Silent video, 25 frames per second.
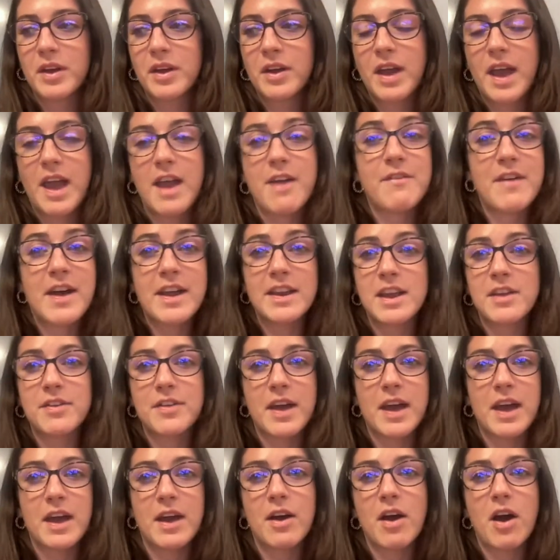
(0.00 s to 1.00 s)
If
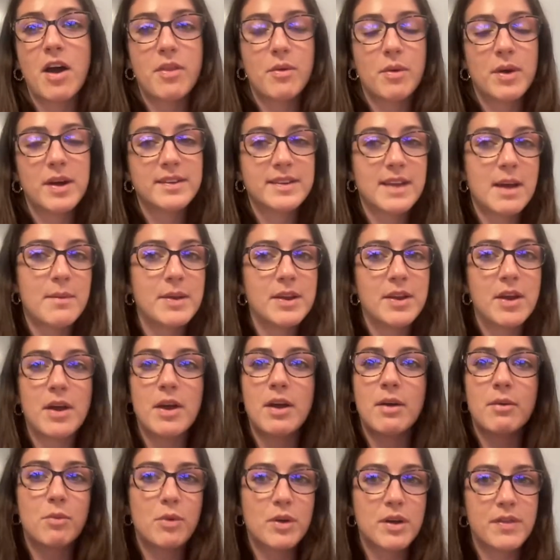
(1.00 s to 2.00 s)
anything, otherwise let me
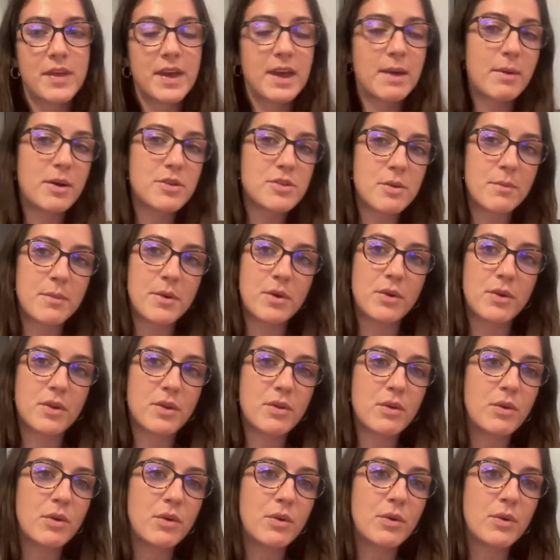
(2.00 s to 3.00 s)
know what you think about jumping on the
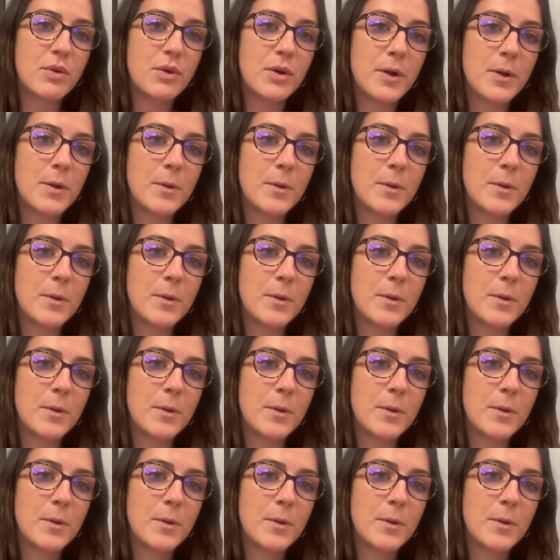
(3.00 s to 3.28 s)
call.